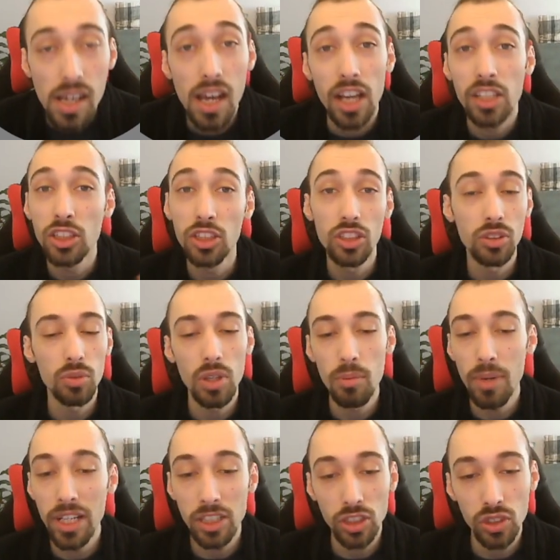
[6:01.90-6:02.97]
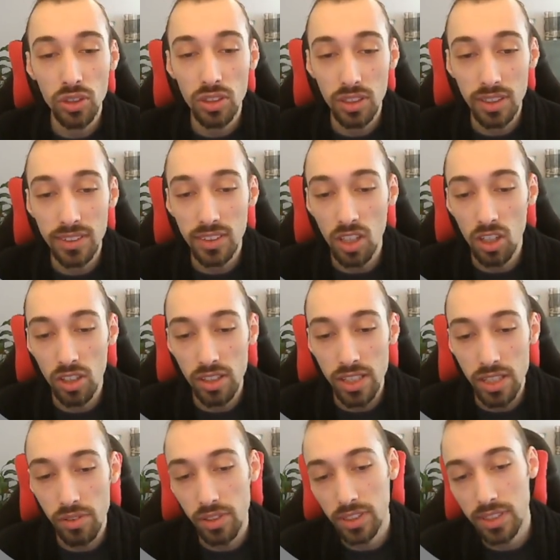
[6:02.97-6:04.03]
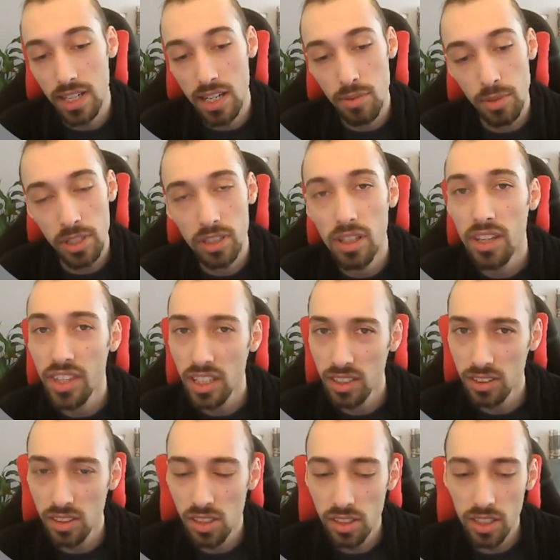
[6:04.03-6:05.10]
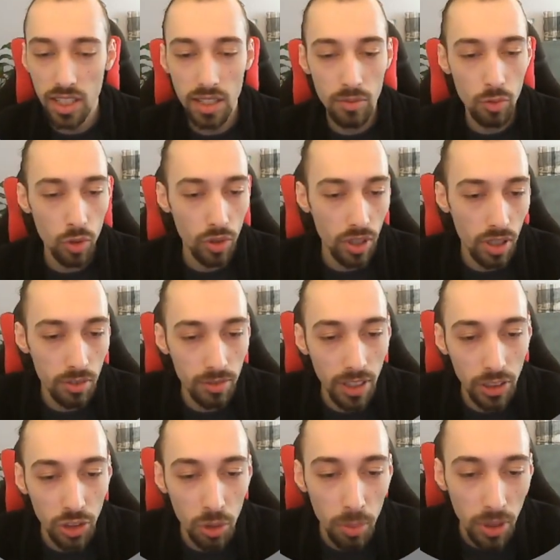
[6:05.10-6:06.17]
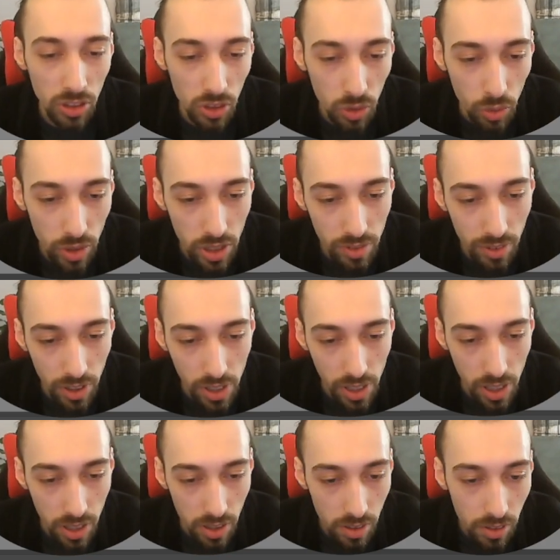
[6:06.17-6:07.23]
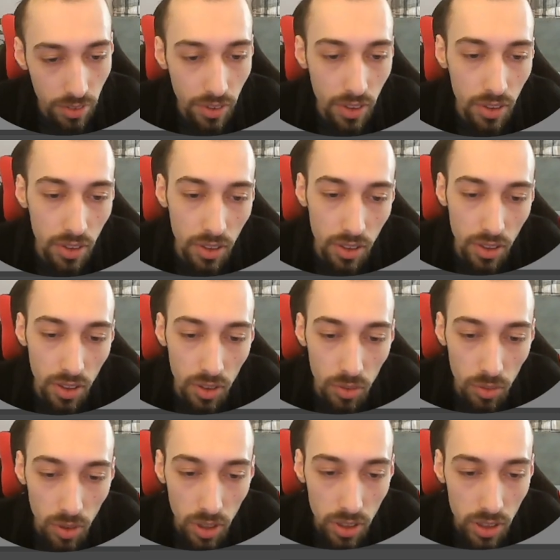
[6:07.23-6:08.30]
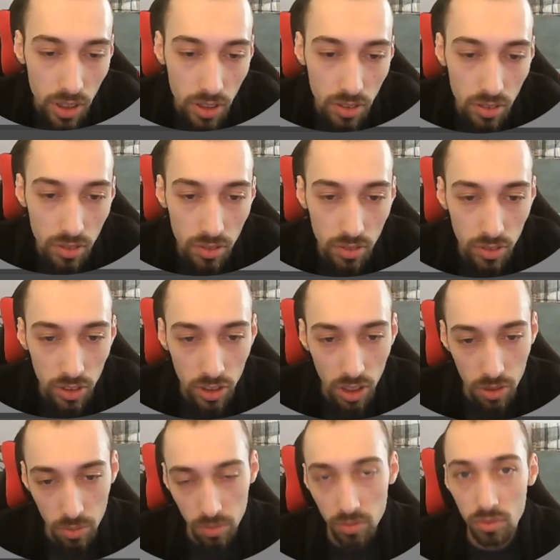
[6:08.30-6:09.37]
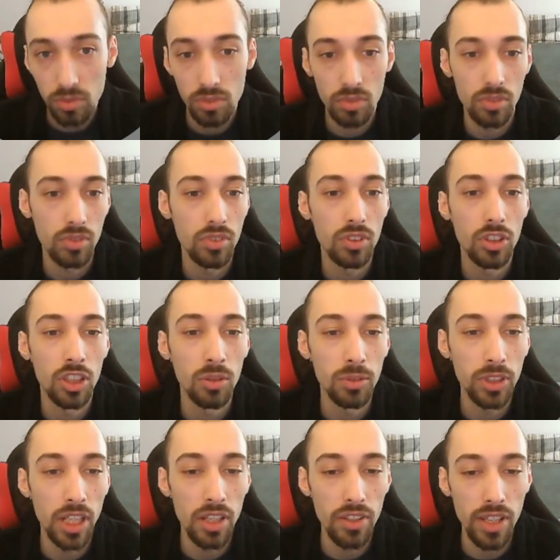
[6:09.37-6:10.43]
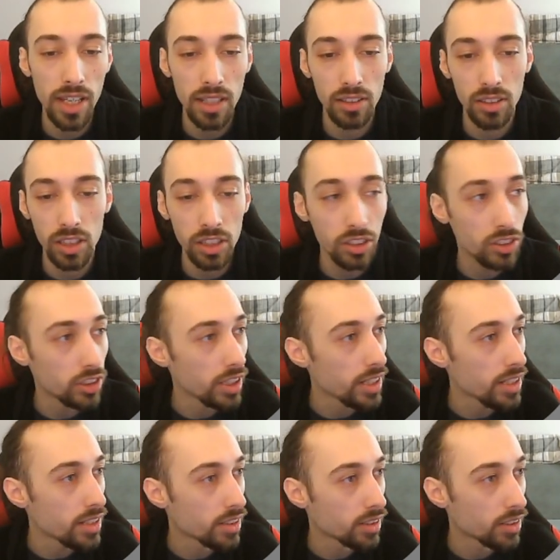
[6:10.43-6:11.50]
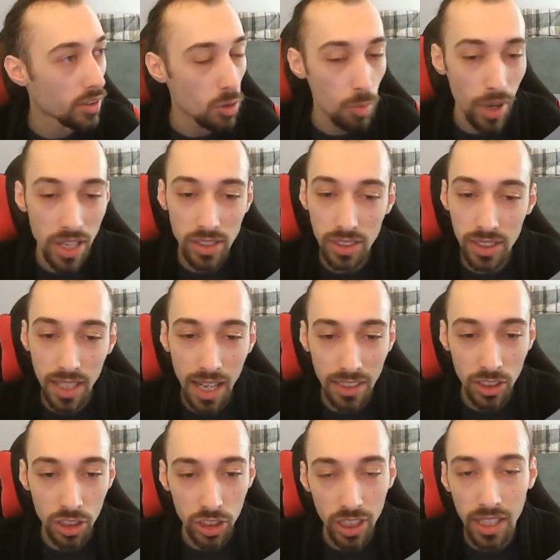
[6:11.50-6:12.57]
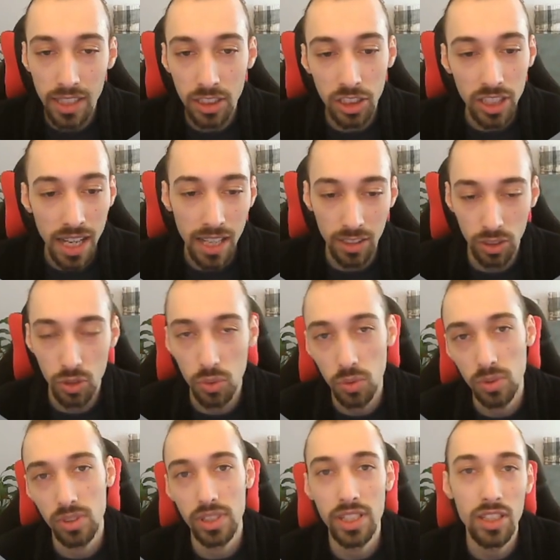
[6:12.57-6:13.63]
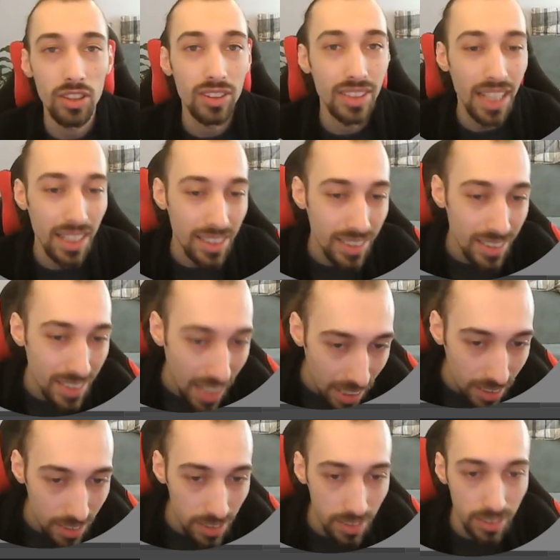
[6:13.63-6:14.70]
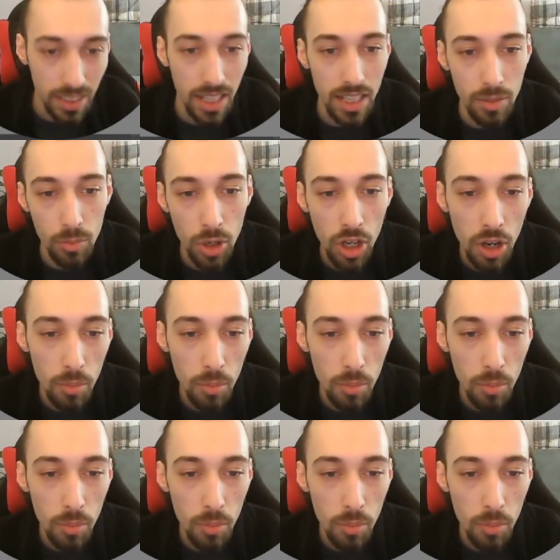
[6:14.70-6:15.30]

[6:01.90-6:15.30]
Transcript: And you just want to make sure that it's on nearest neighbor. I think there's another name for it. I'll flash it up on screen if I can. Right then. So, upscale that, and you see the painting hasn't changed at all. It looks exactly the same.